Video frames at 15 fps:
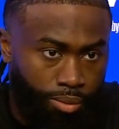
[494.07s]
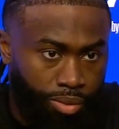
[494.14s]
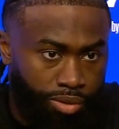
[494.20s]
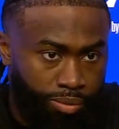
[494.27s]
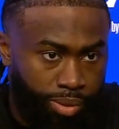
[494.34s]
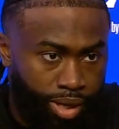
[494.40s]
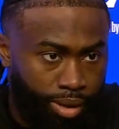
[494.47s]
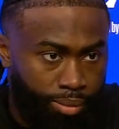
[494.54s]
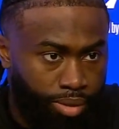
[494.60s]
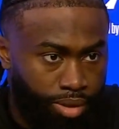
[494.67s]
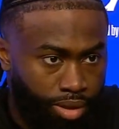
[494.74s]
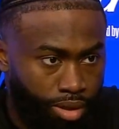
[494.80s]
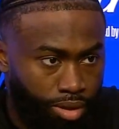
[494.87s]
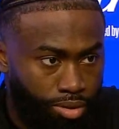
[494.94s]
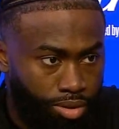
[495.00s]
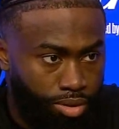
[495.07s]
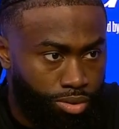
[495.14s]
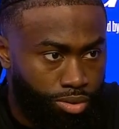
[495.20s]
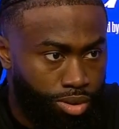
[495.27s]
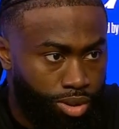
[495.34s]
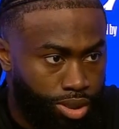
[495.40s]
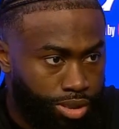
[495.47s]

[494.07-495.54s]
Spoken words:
We've been able to go through the